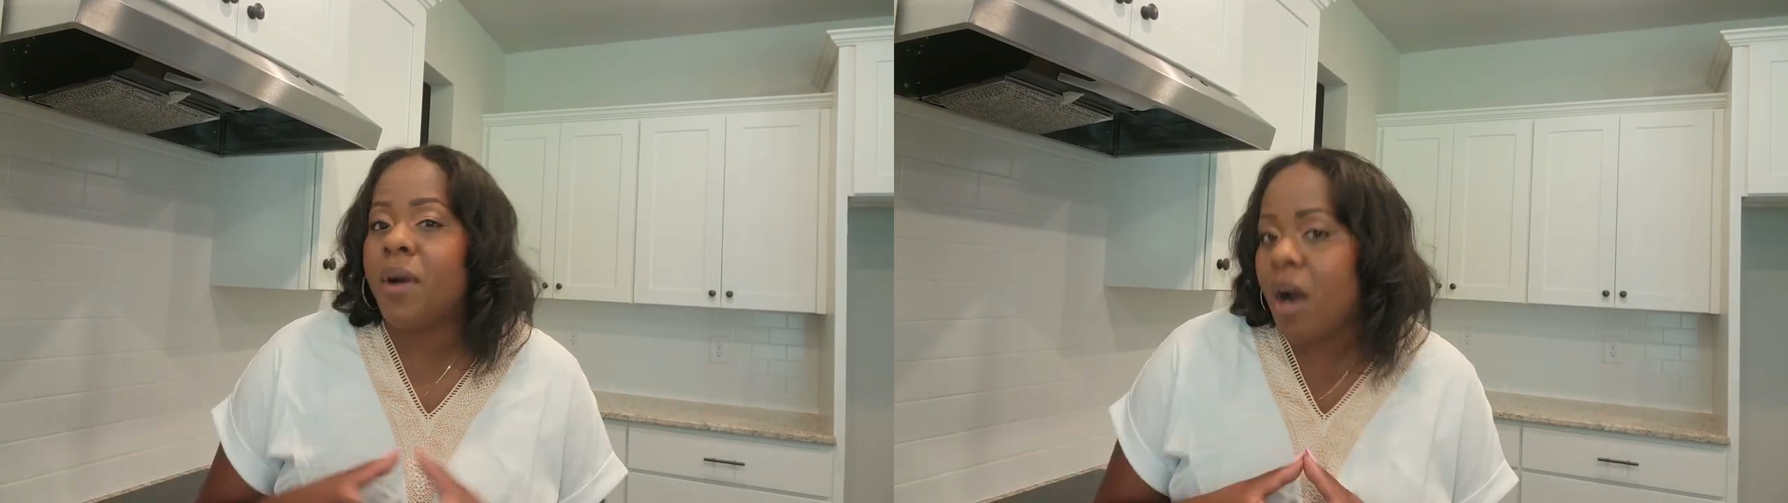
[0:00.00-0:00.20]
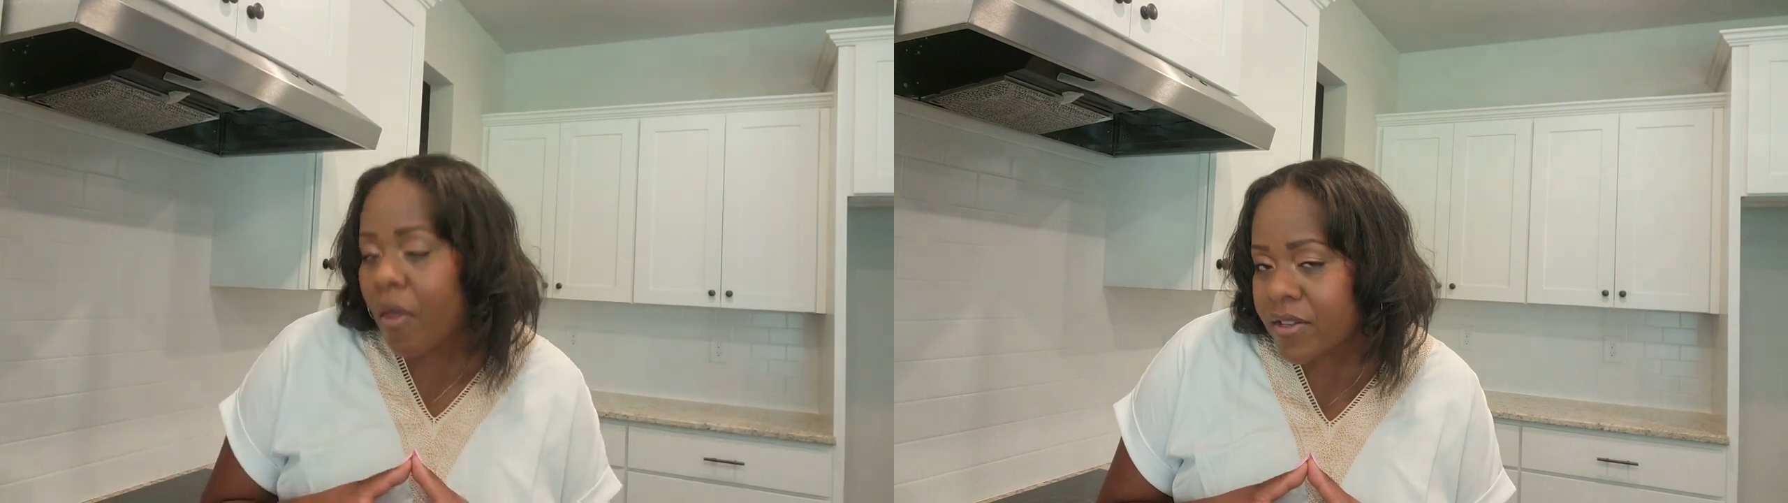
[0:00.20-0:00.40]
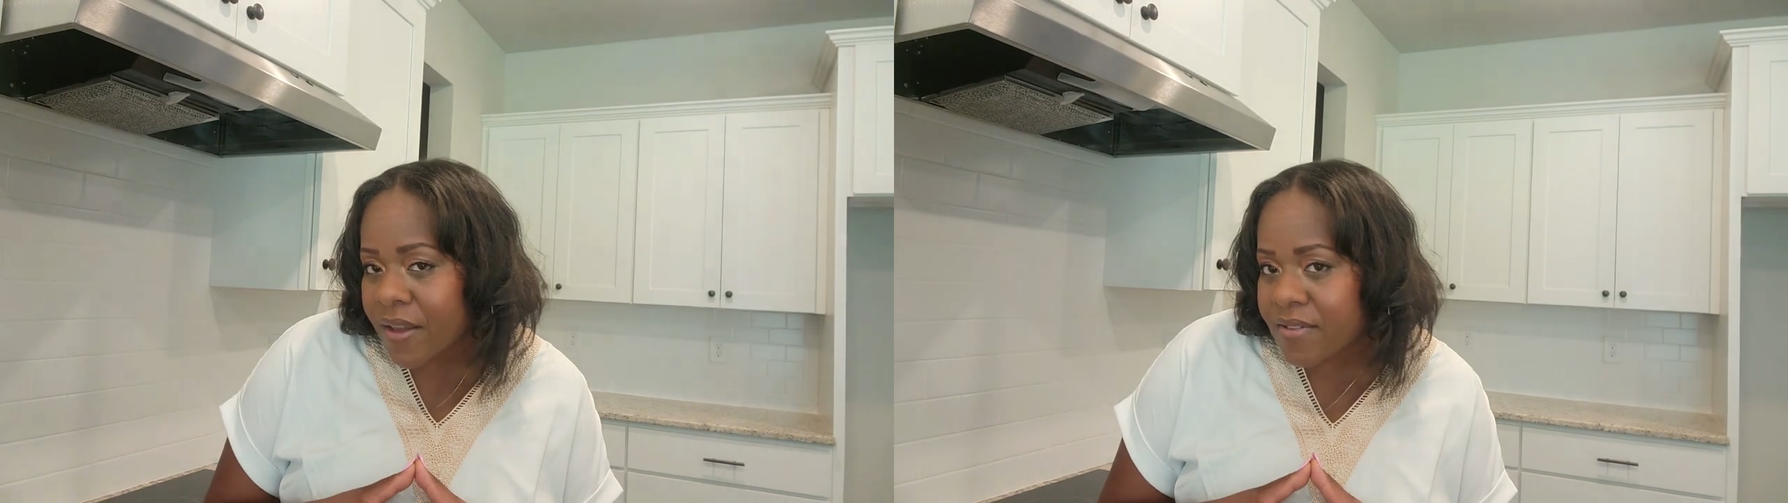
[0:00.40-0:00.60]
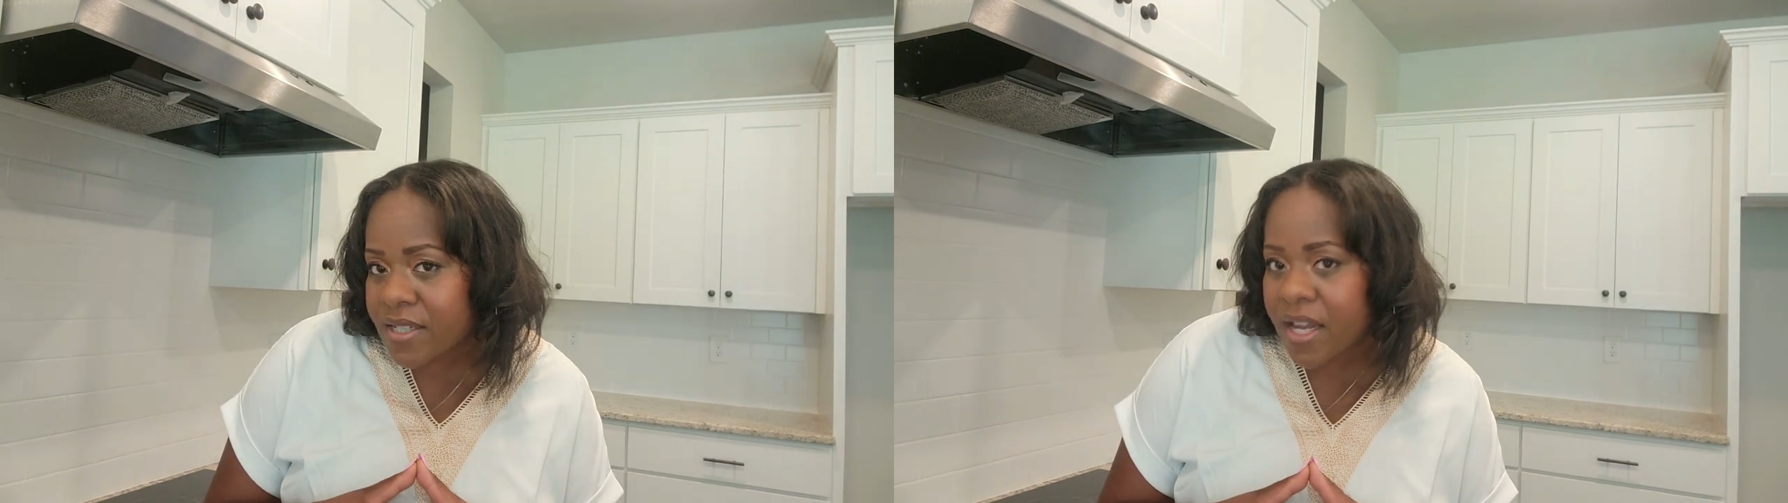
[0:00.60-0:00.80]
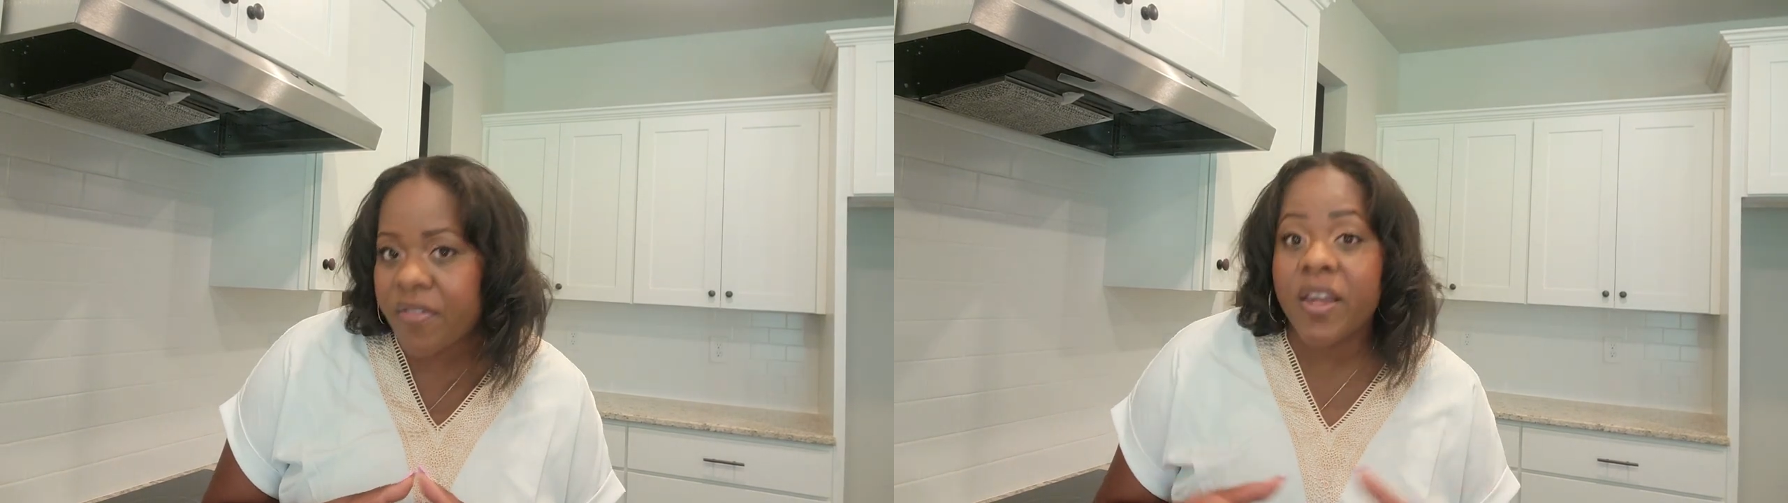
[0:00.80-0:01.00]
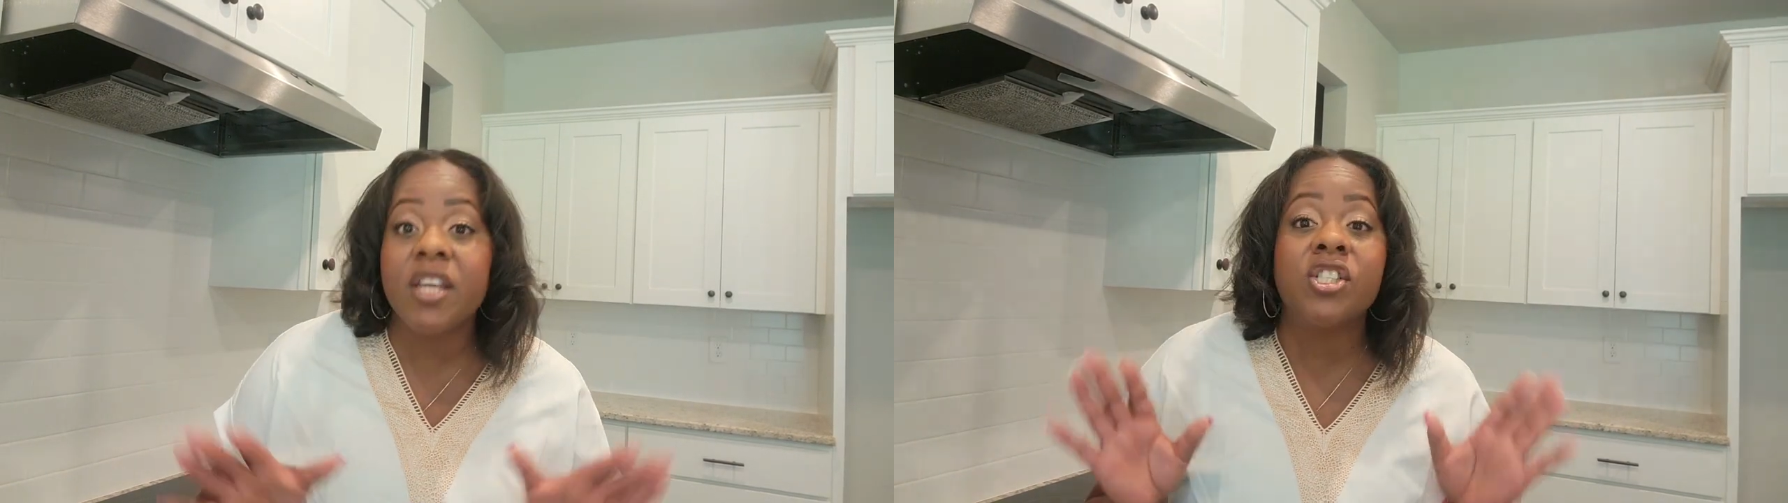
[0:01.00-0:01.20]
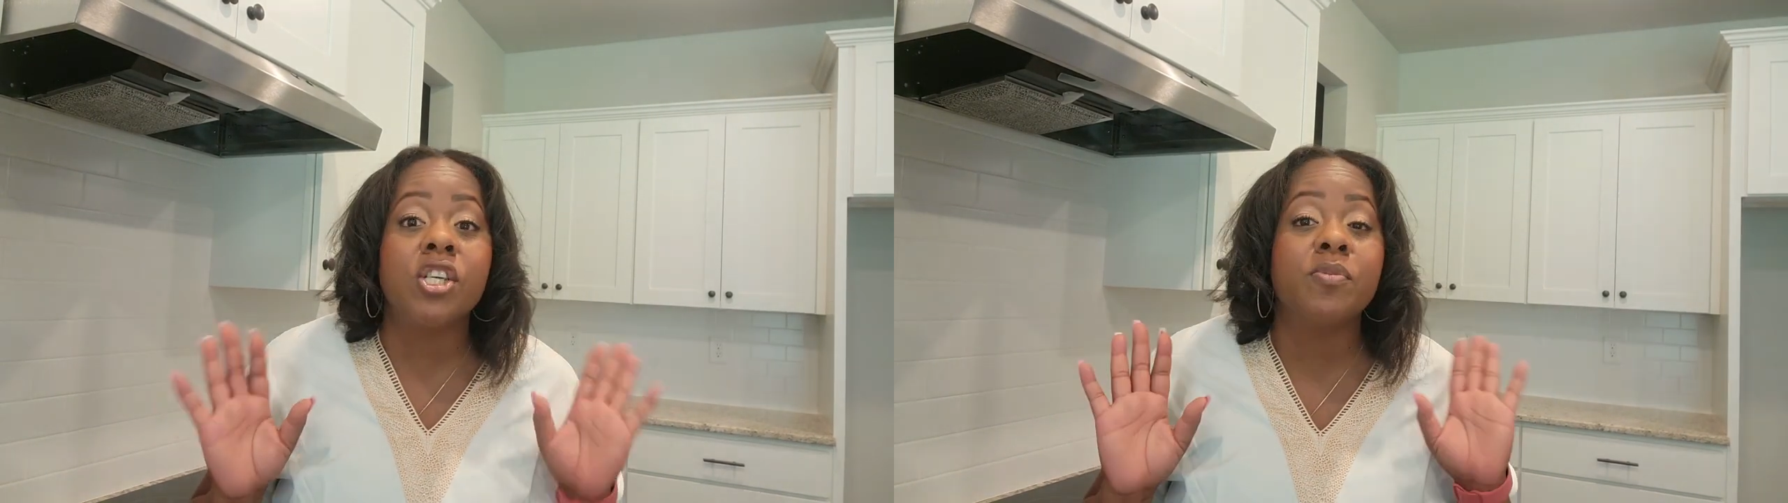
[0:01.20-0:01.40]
But others have said that it's